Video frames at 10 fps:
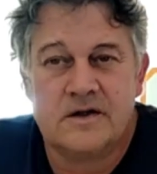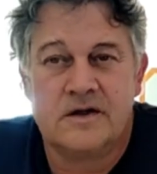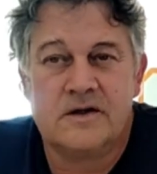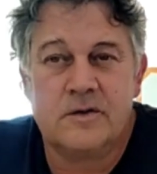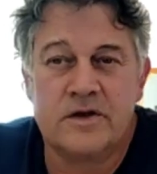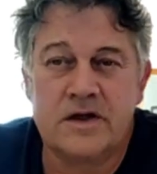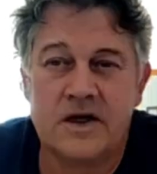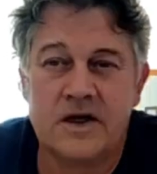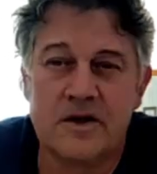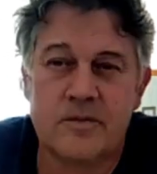Then you would
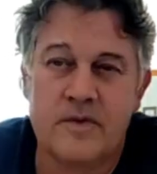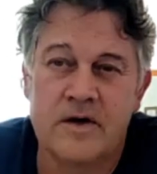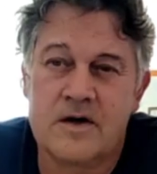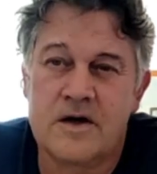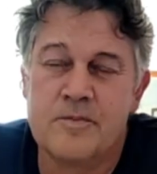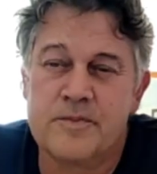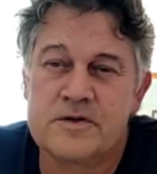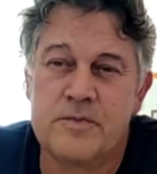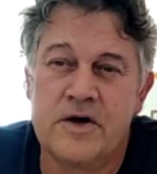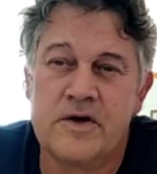get a compass
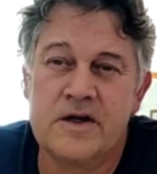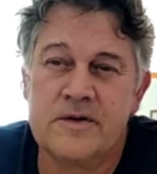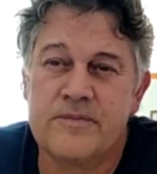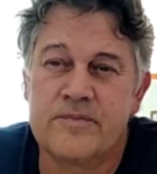bearing,